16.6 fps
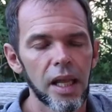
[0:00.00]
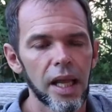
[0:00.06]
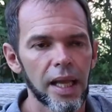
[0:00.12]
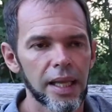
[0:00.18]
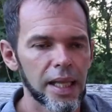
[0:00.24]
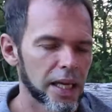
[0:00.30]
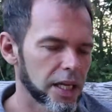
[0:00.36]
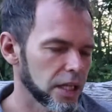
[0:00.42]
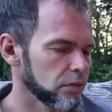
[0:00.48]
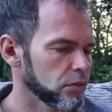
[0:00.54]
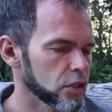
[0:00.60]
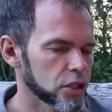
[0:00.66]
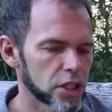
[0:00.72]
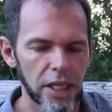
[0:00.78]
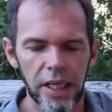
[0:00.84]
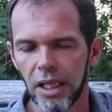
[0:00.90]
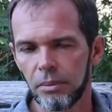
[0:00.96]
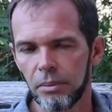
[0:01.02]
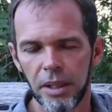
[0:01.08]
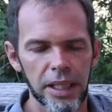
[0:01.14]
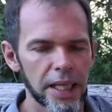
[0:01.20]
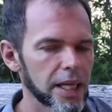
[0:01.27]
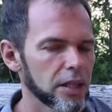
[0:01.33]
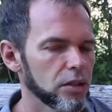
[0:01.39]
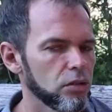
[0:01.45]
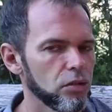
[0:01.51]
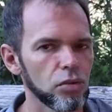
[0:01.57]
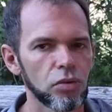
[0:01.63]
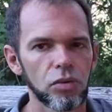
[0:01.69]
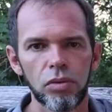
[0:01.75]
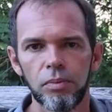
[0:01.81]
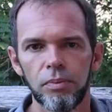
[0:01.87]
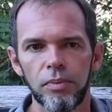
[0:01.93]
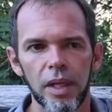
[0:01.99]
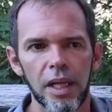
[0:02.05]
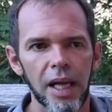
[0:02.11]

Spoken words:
and then it was a little bit like too